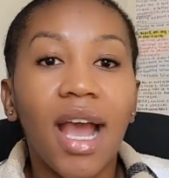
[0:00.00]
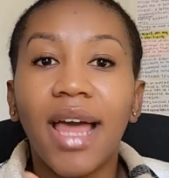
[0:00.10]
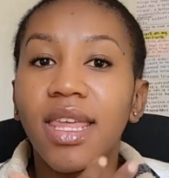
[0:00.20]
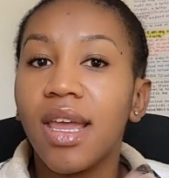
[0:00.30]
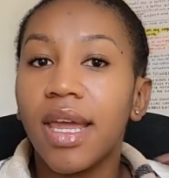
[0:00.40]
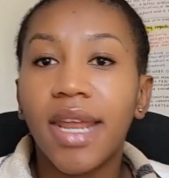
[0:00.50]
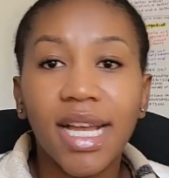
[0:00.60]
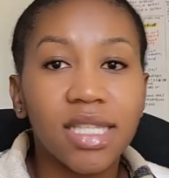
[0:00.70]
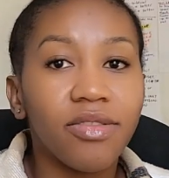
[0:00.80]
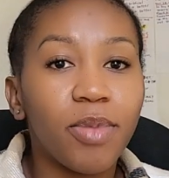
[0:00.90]
Are they an
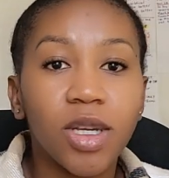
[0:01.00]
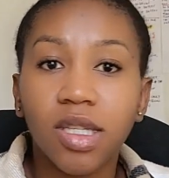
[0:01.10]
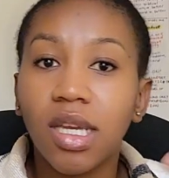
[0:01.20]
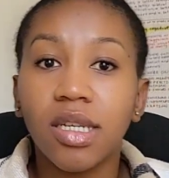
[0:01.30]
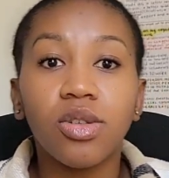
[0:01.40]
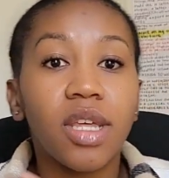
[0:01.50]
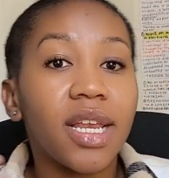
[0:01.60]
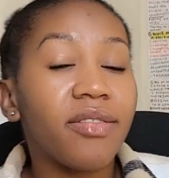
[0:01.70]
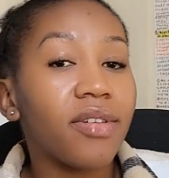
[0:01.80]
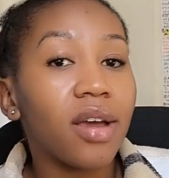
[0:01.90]
active person? Do they
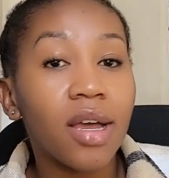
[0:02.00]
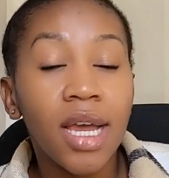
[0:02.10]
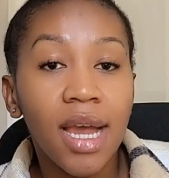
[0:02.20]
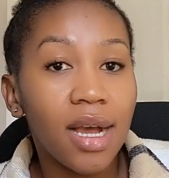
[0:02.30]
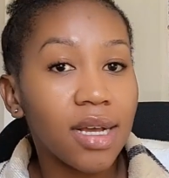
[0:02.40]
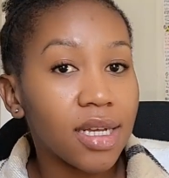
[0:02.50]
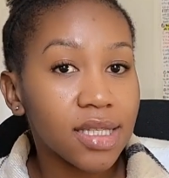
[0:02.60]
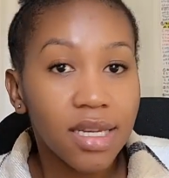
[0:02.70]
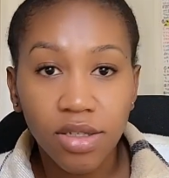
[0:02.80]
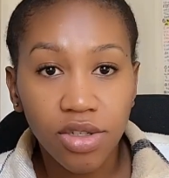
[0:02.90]
live a
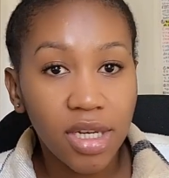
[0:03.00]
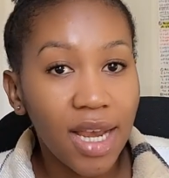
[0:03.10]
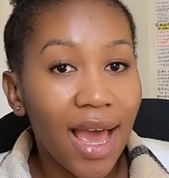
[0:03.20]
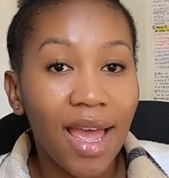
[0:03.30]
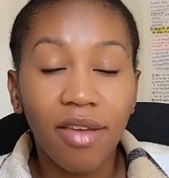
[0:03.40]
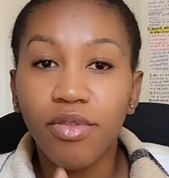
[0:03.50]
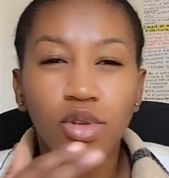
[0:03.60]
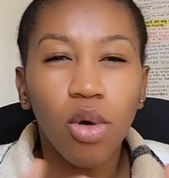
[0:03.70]
sedentary life?